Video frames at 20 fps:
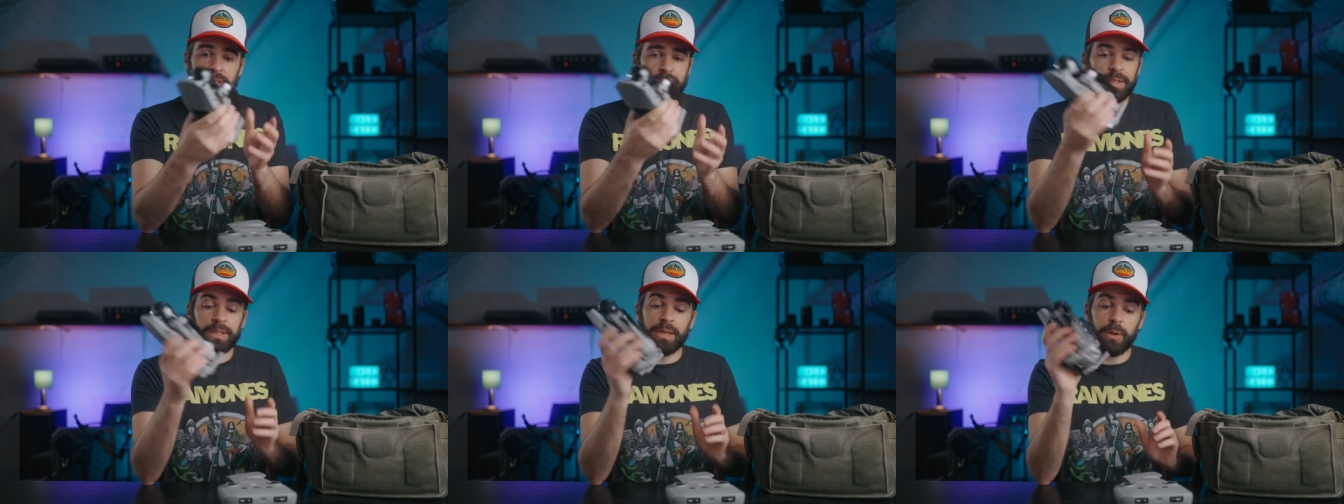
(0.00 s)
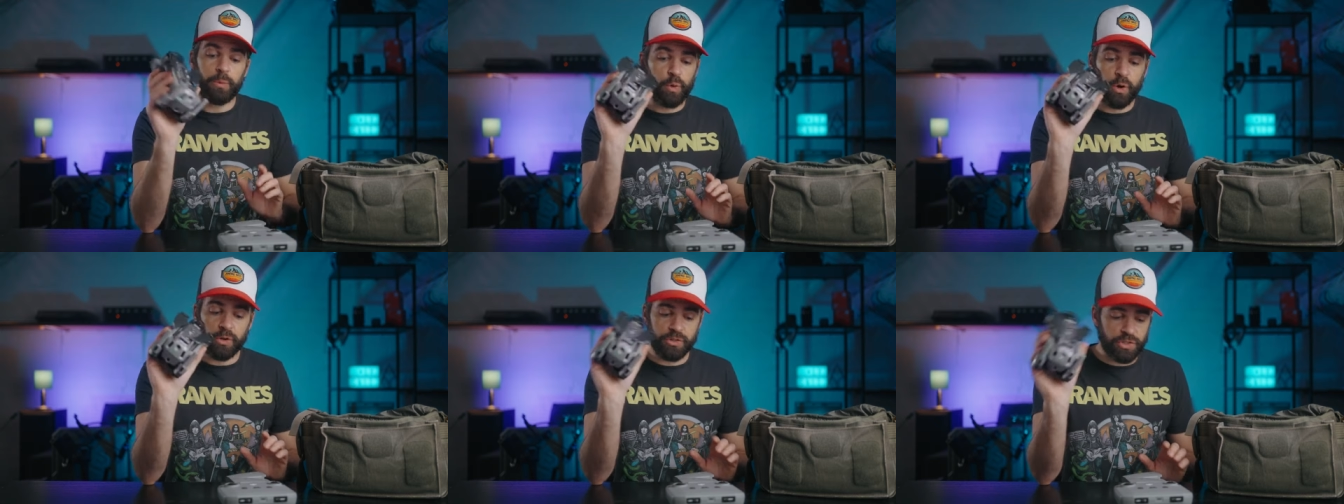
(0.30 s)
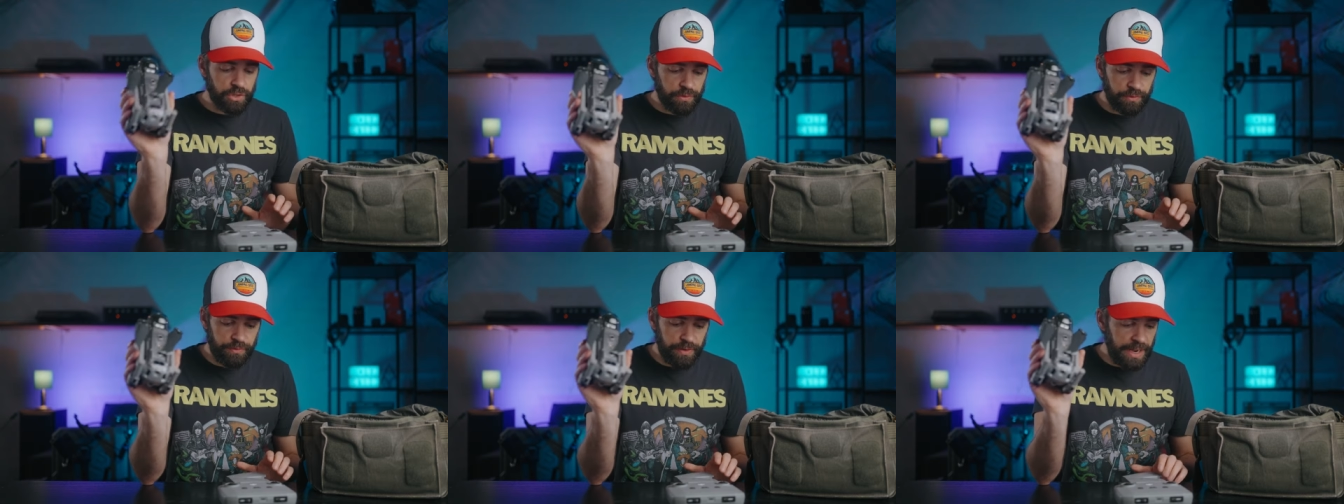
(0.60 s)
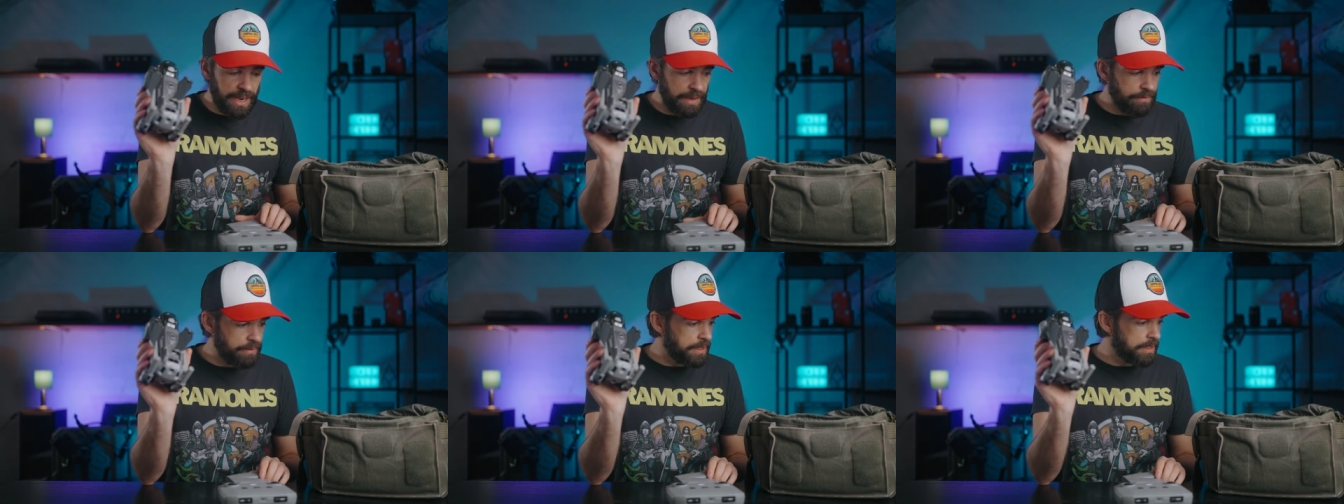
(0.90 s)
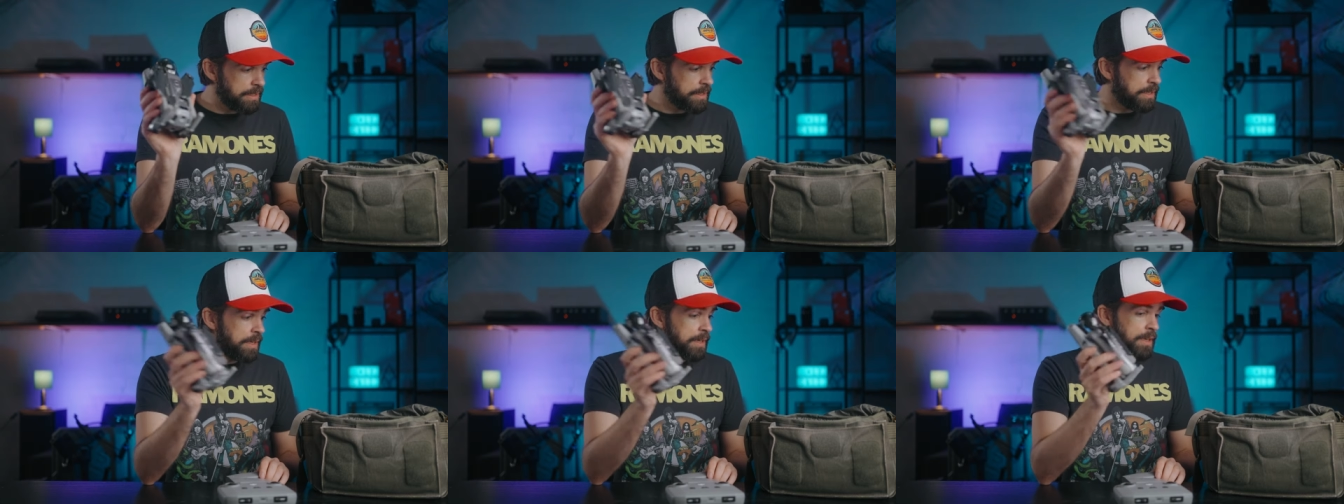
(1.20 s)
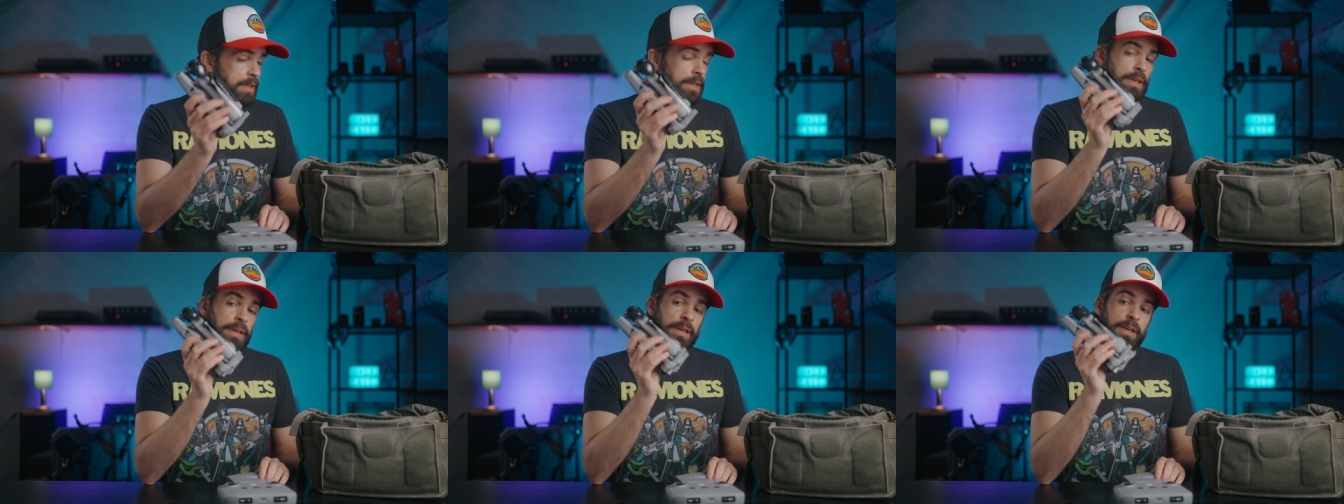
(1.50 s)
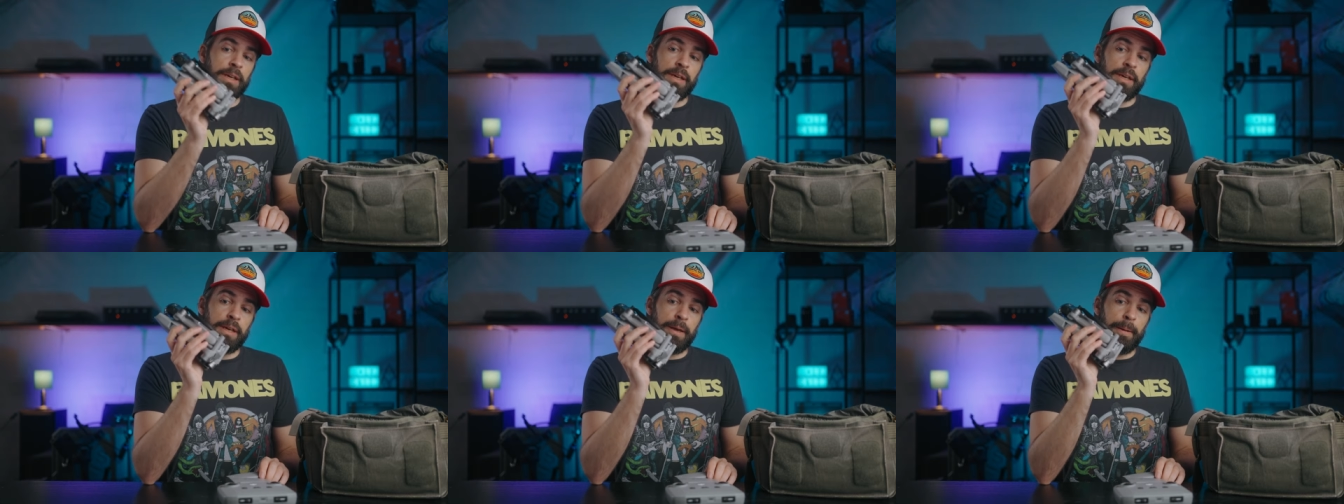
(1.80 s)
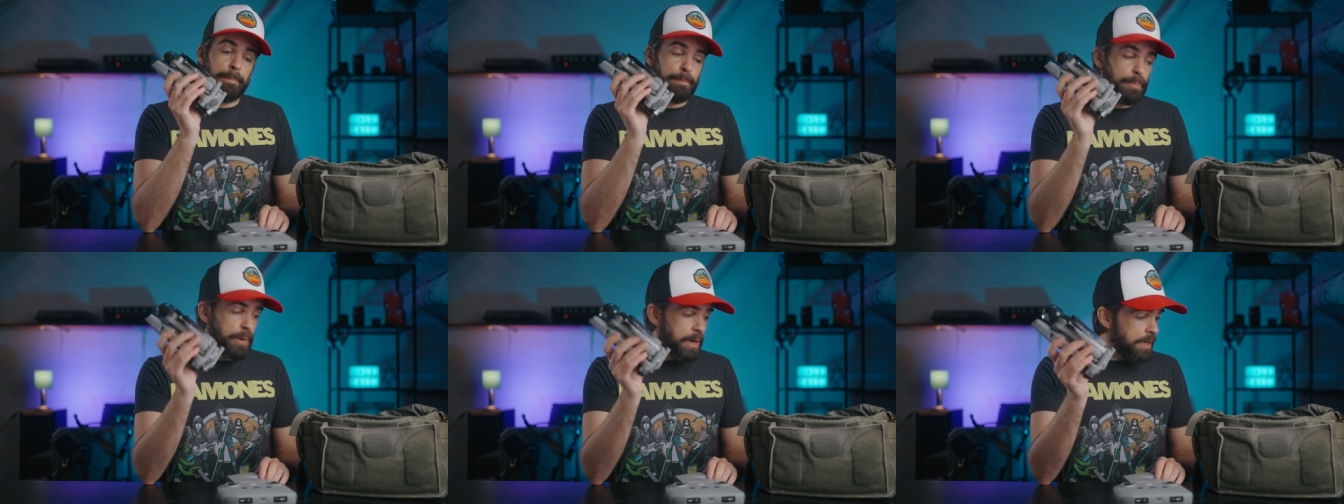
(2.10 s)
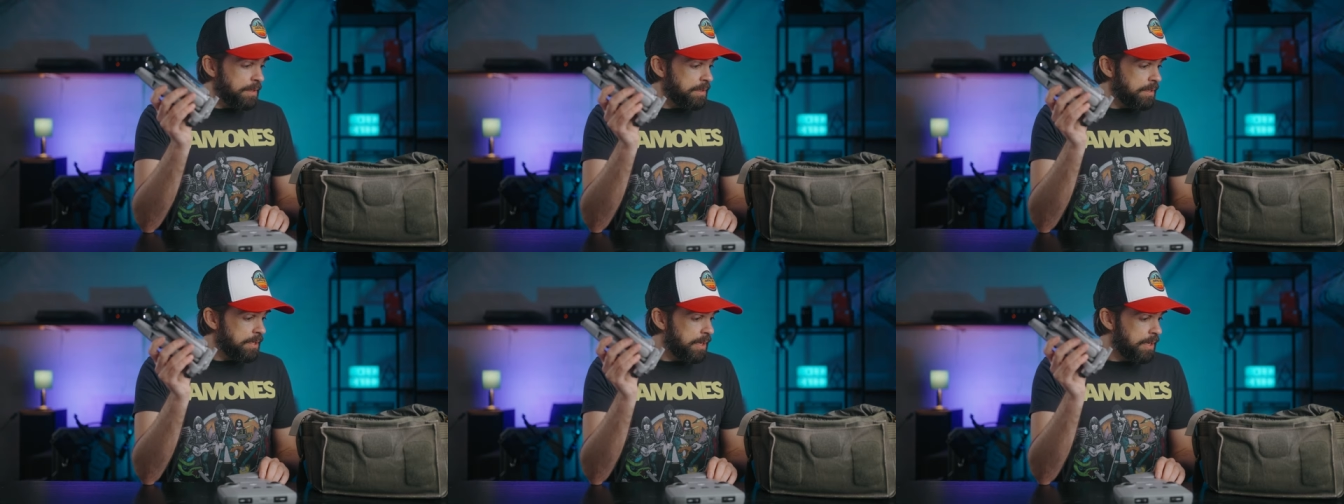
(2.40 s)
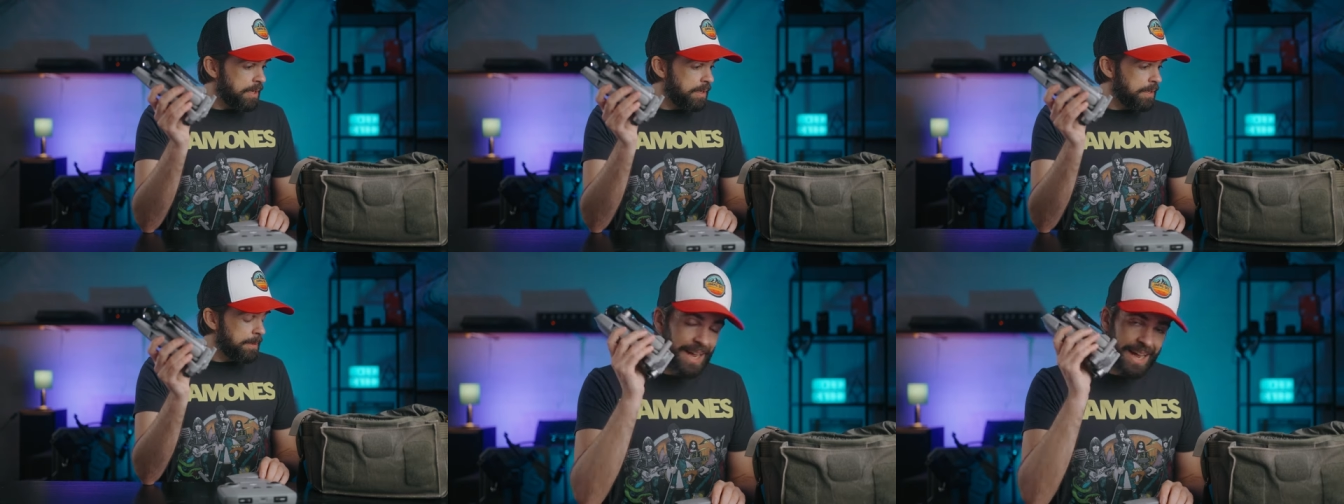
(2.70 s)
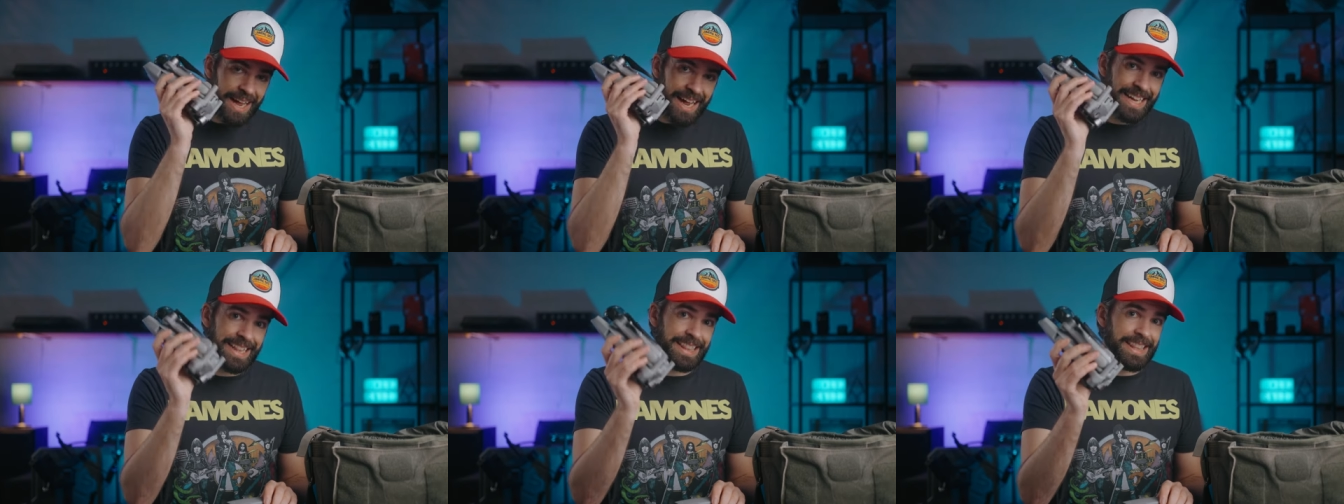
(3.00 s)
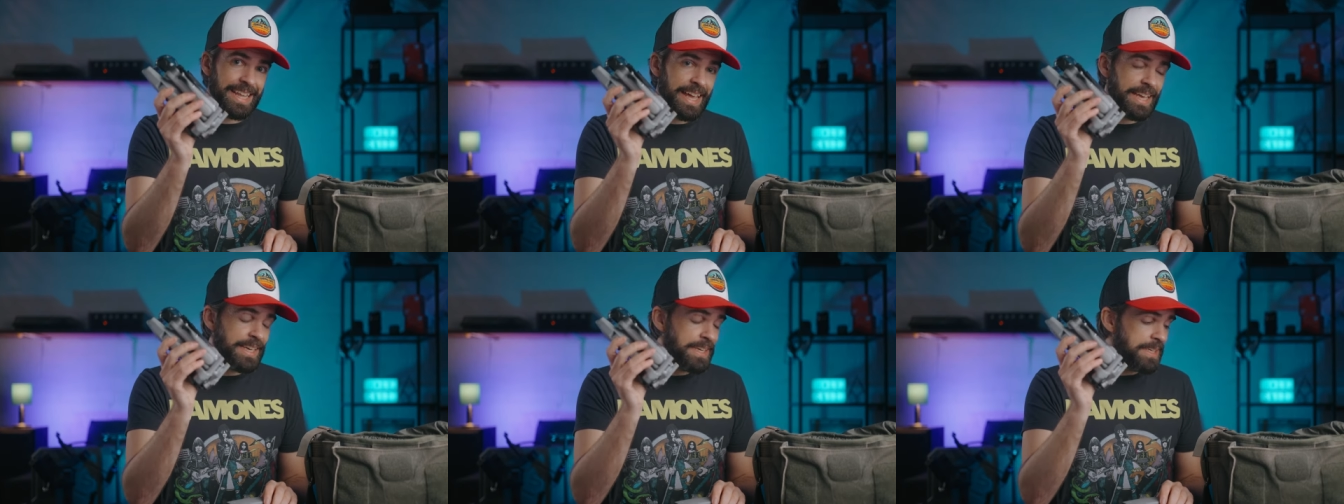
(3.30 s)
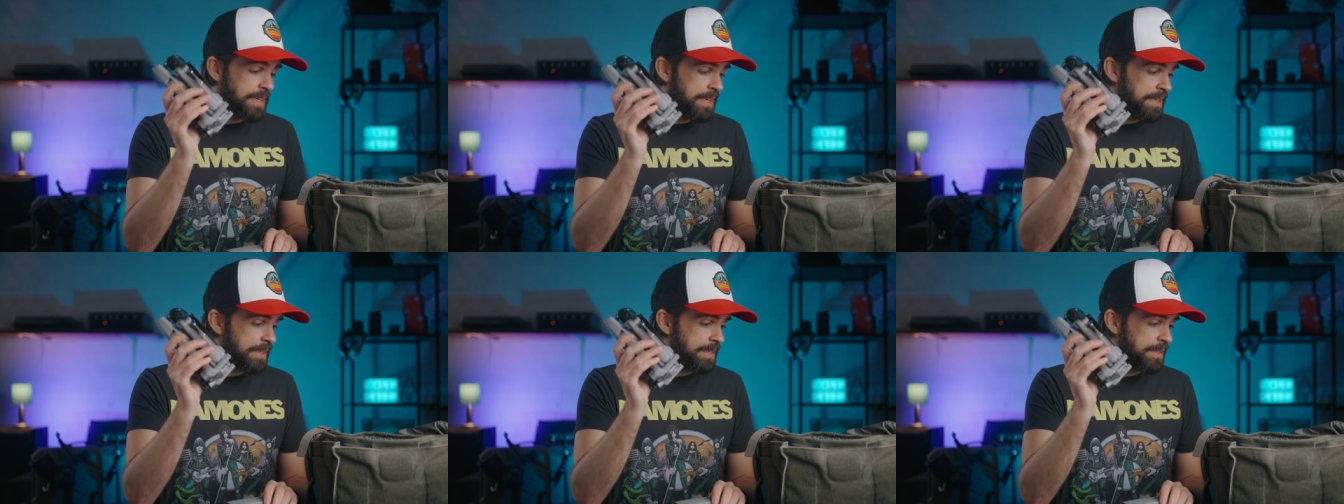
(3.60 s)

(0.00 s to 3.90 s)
It won't survive it. But I think